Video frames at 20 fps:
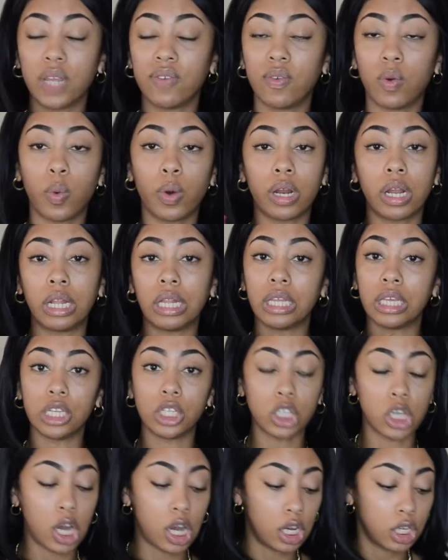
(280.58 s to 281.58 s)
even want to
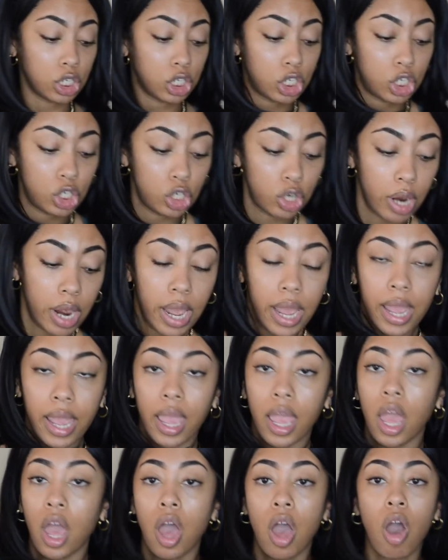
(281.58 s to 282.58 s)
lead y'all astray
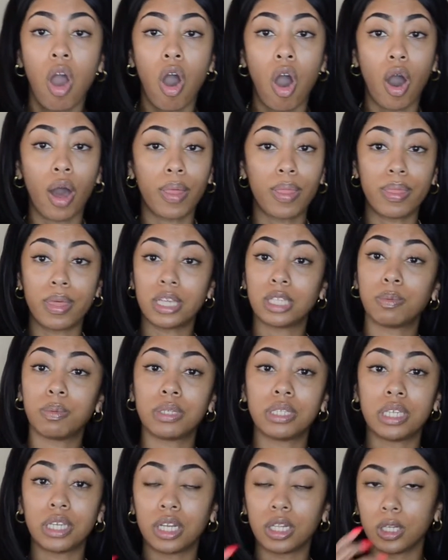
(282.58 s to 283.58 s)
on this
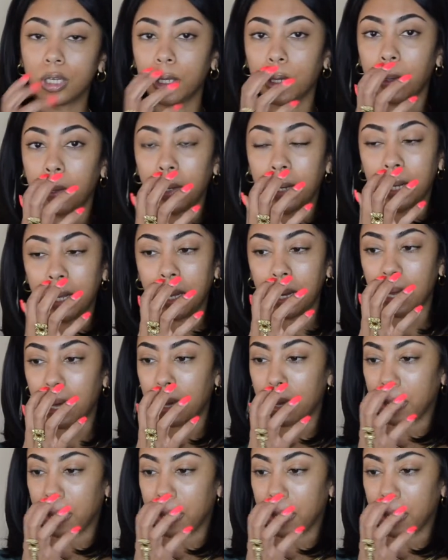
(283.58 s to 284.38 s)
particular unit,